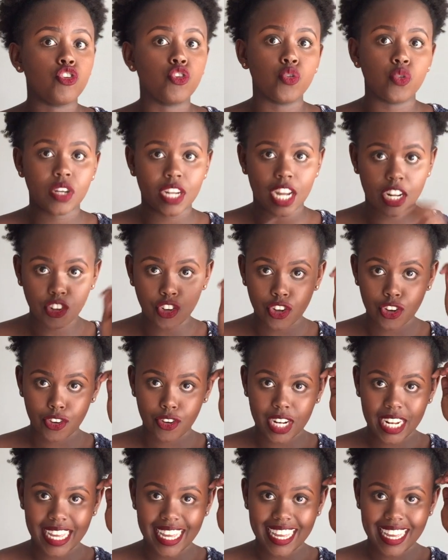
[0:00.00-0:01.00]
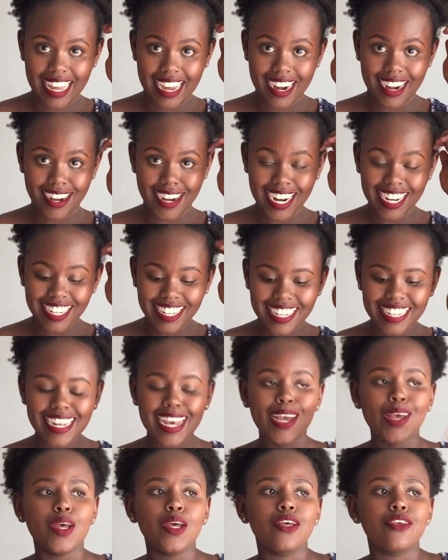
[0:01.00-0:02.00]
to natural hair, right?
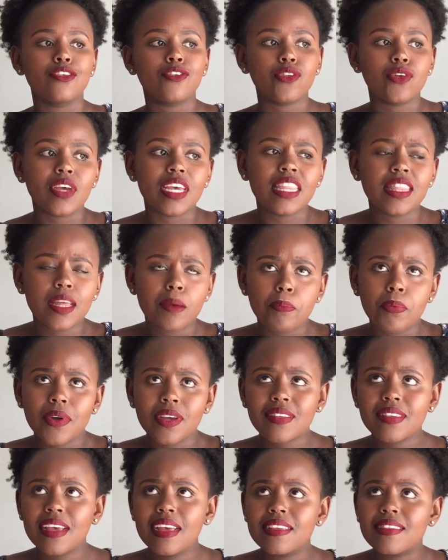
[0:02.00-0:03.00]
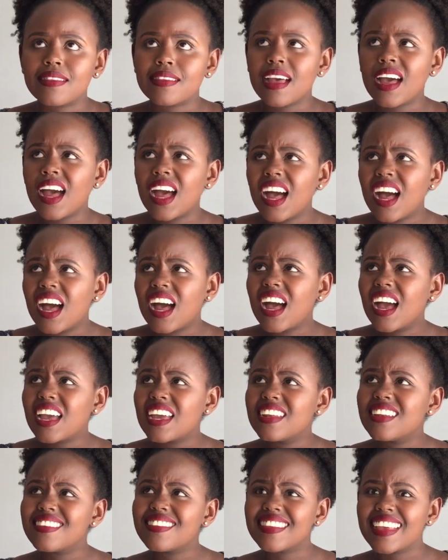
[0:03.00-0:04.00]
So in the process,
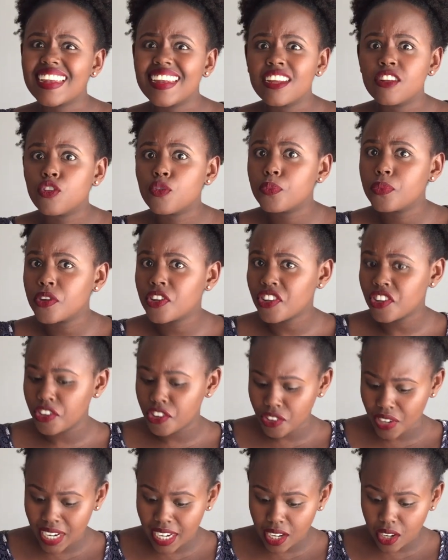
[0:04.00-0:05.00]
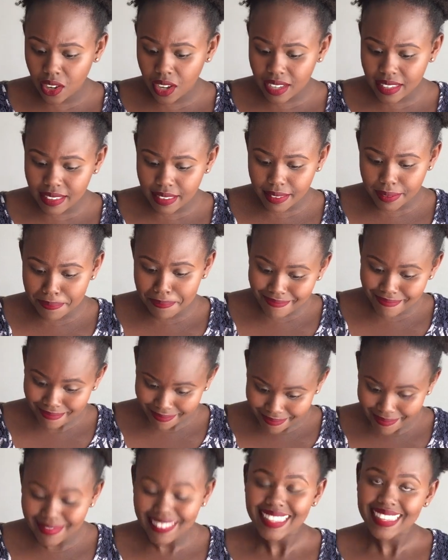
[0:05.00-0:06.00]
I decided to put dreadlocks.
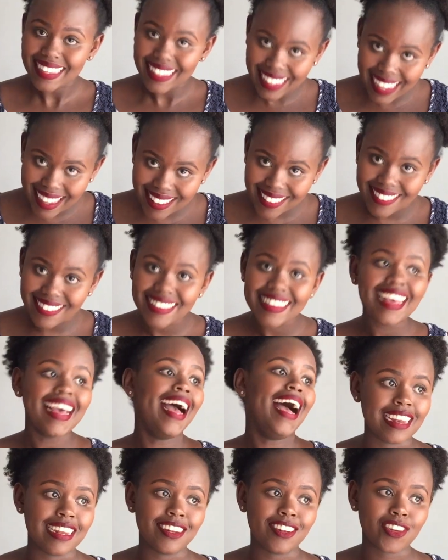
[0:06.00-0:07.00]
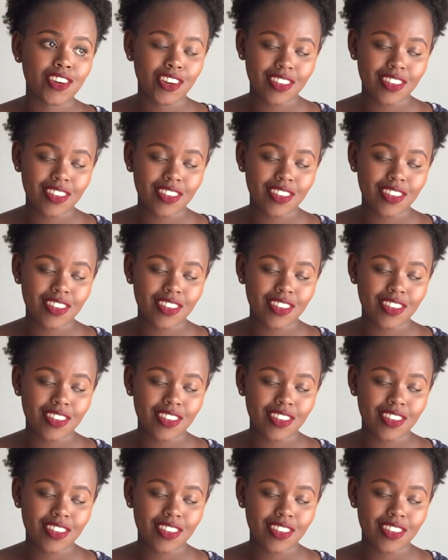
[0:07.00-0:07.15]
Yes, and it